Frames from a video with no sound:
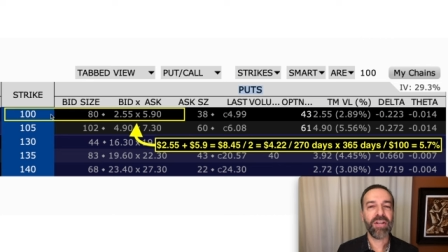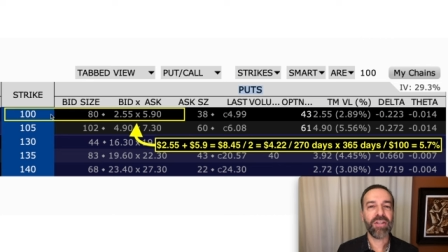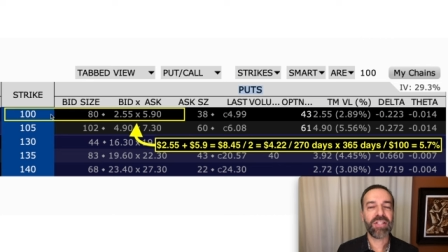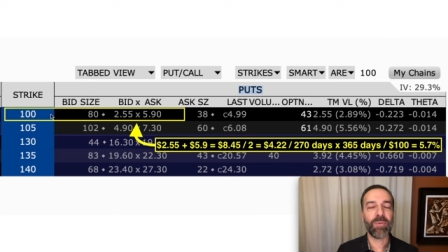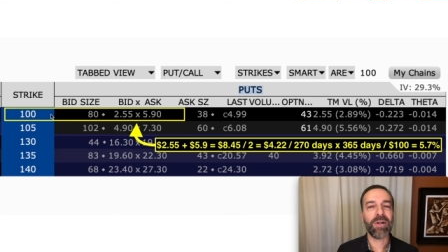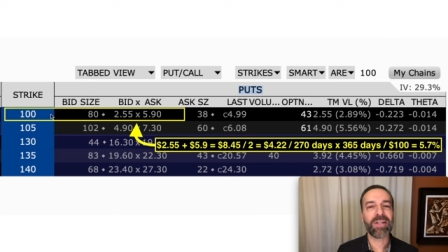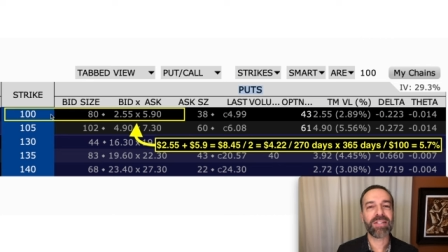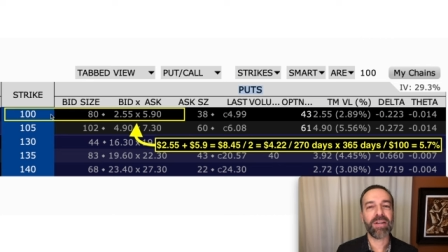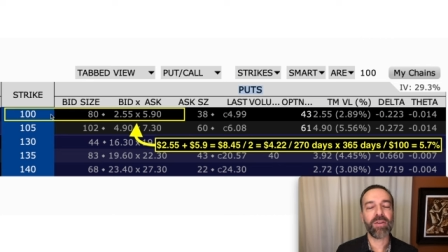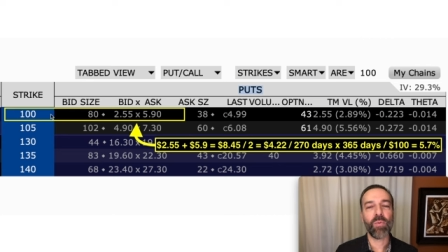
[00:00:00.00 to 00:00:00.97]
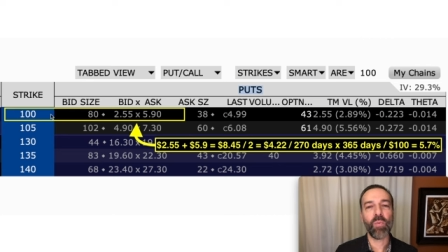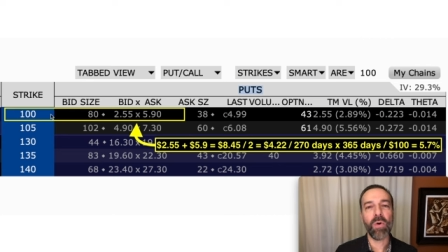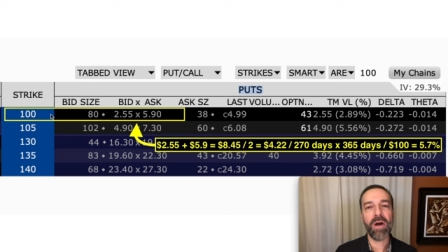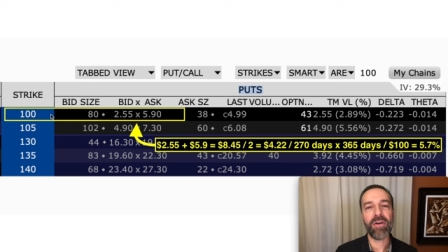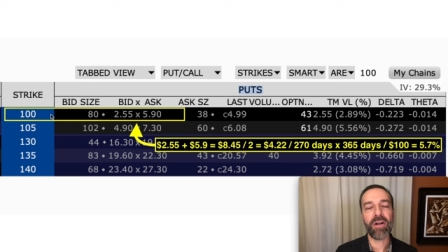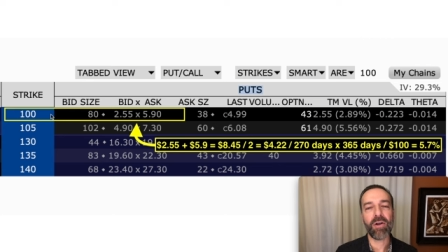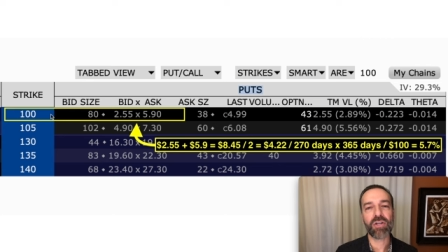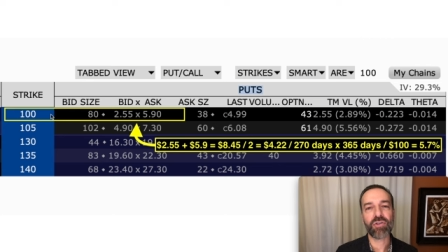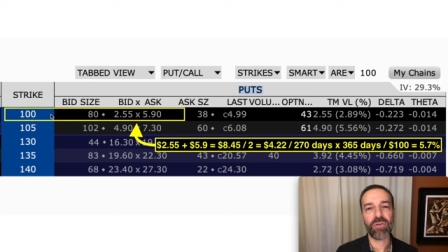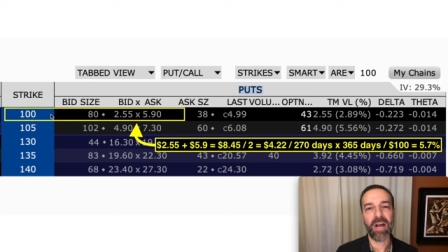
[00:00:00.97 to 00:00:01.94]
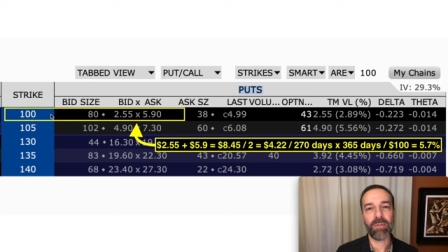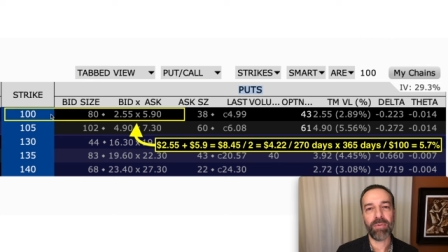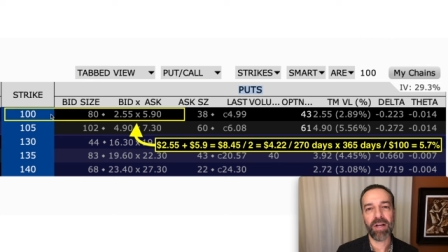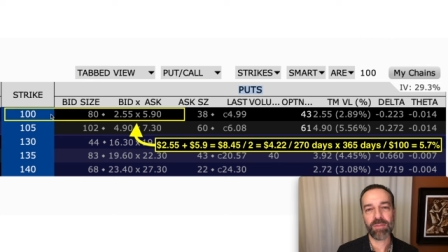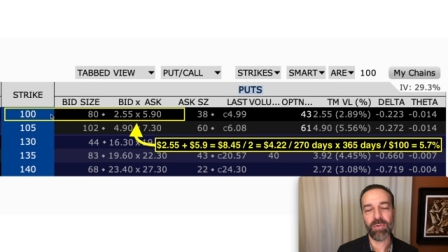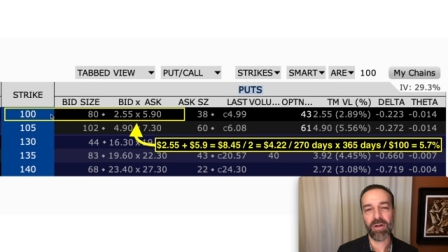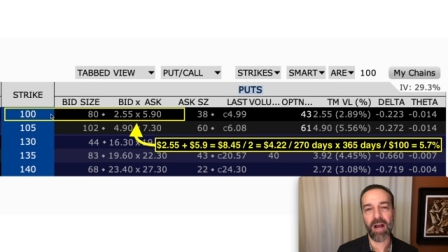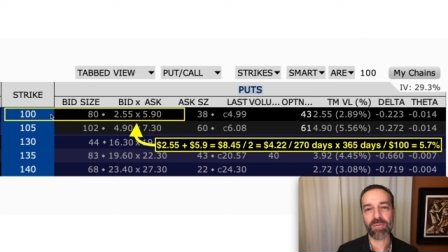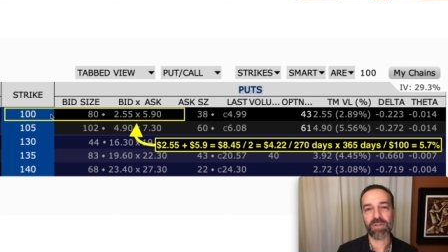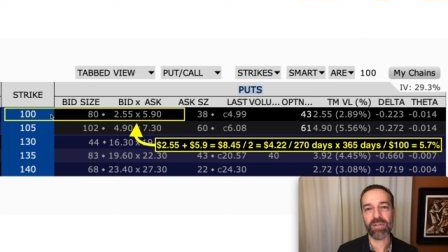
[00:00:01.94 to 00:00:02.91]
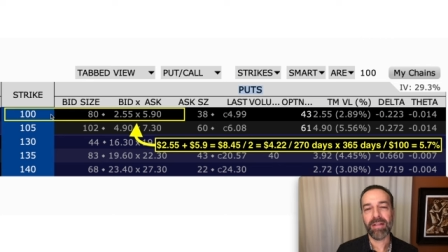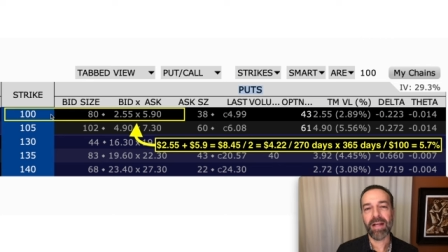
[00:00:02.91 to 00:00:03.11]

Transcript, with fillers: you see we're going to sell the $100 strike price put option.